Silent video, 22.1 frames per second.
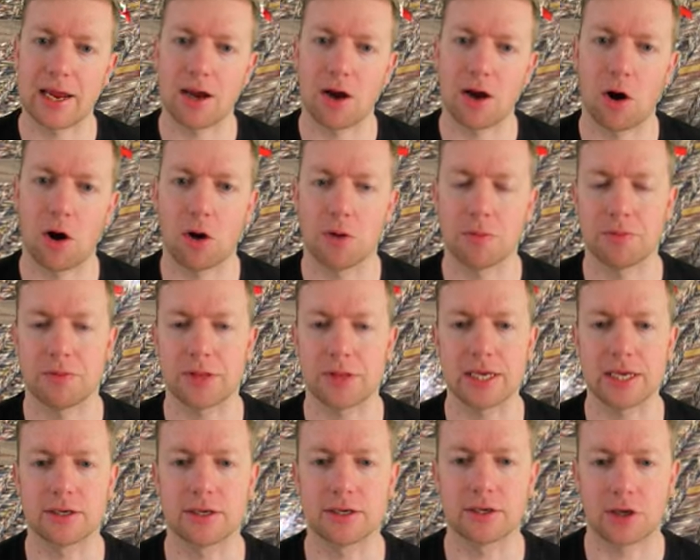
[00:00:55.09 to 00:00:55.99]
on
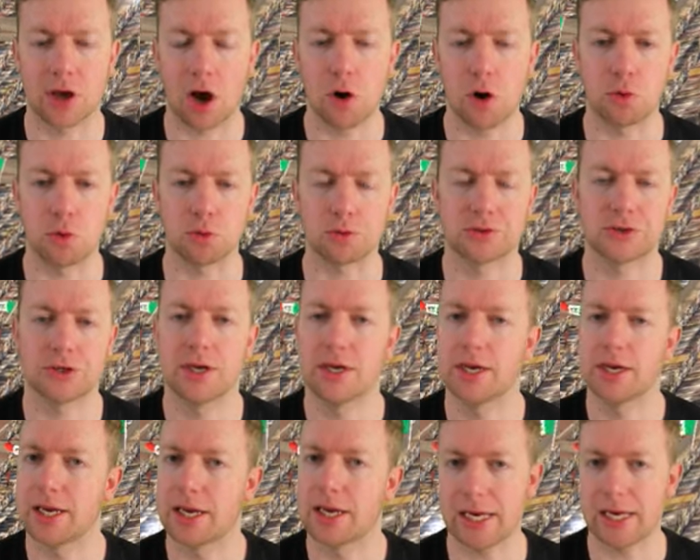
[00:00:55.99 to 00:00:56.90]
the GOAT
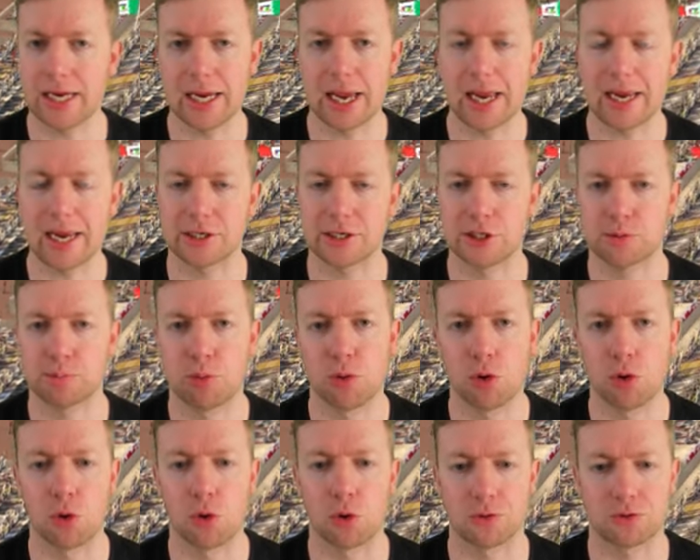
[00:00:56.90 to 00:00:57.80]
EA
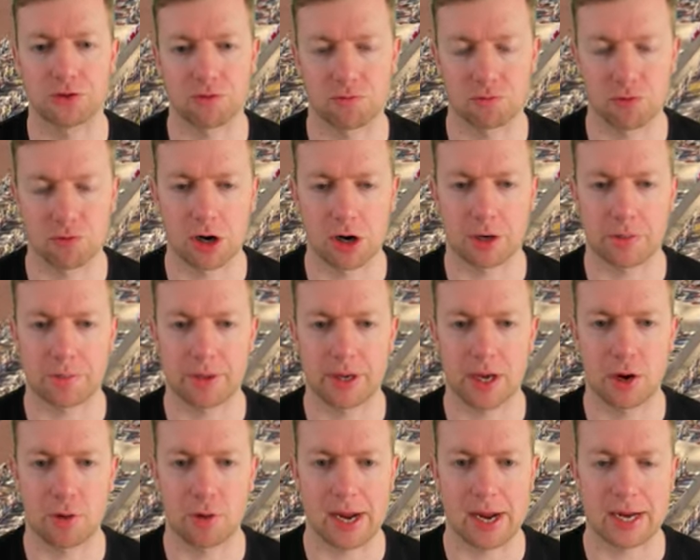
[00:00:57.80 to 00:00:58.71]
Sports
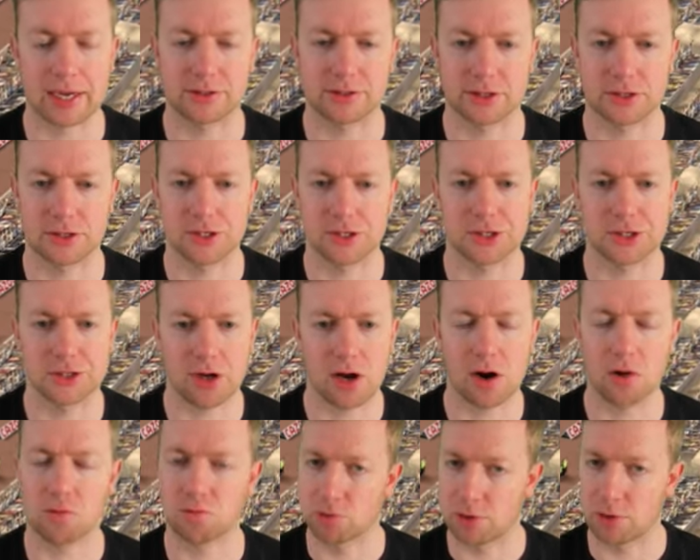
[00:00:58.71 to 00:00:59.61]
Rugby 08 to
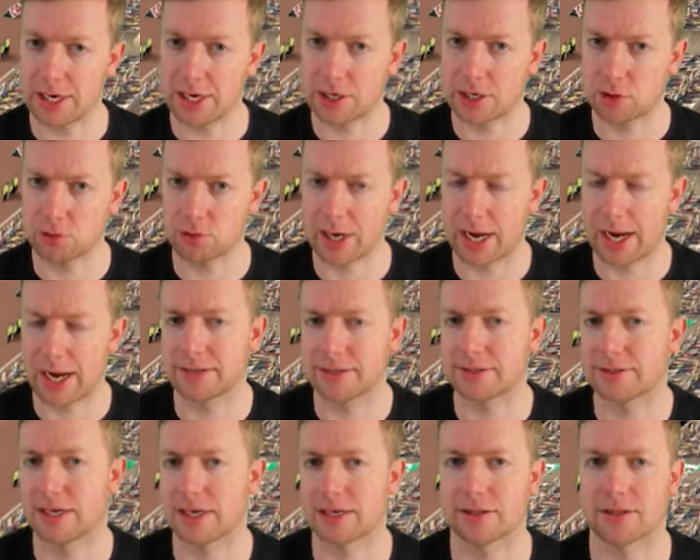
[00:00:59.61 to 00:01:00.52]
start
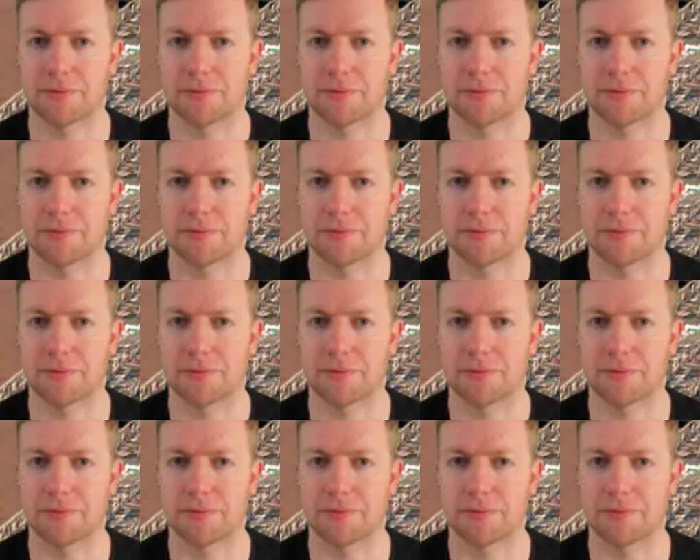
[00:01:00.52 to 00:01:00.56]
recreating the